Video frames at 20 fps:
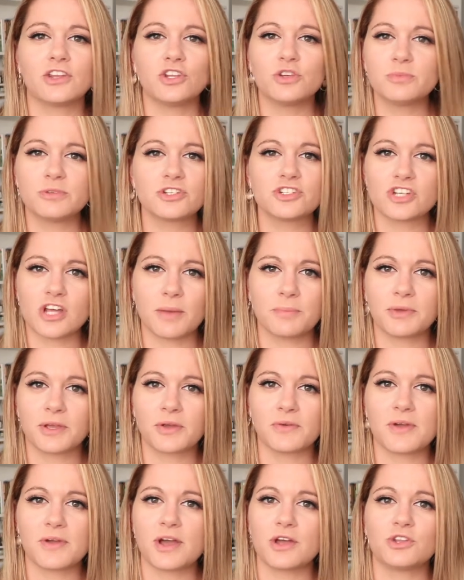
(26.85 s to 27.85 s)
and you've been
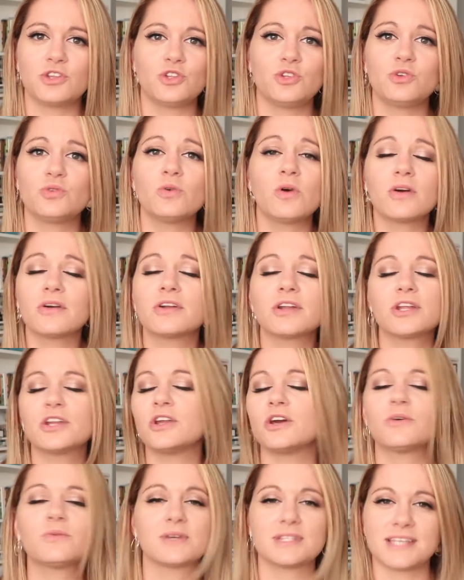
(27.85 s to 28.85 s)
shopping around, you already
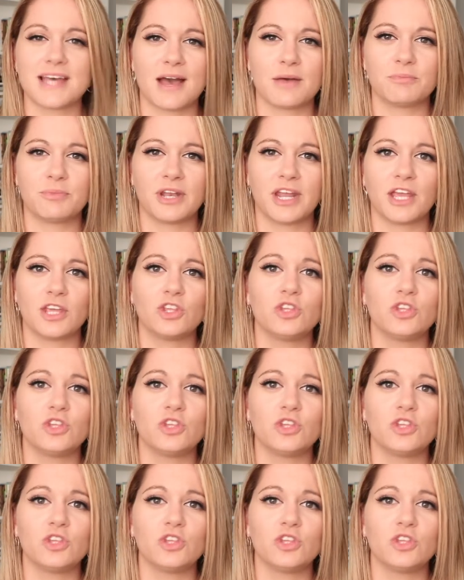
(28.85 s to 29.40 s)
know what's happening.